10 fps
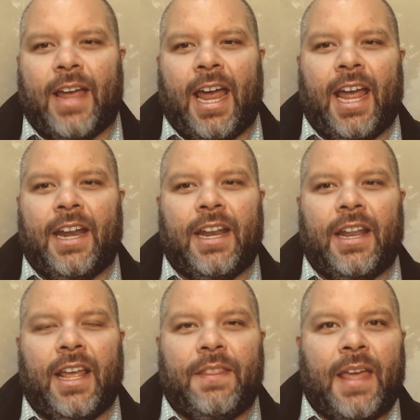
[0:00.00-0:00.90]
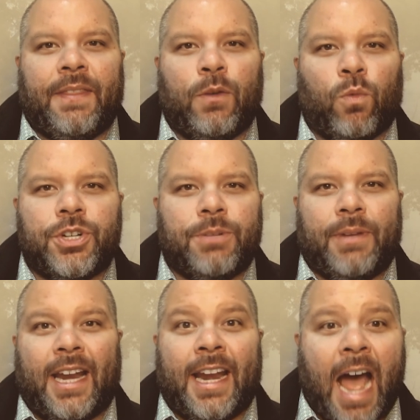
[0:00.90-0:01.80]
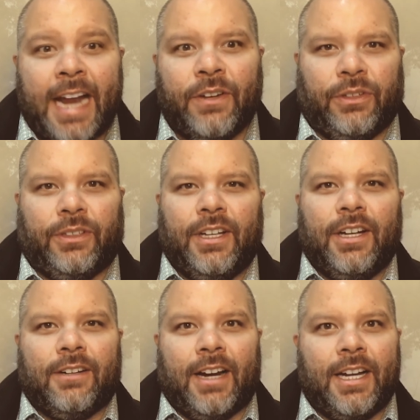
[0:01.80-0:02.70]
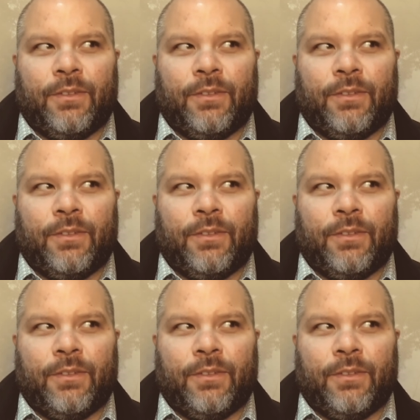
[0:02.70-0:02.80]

and they worship it, an idol, right?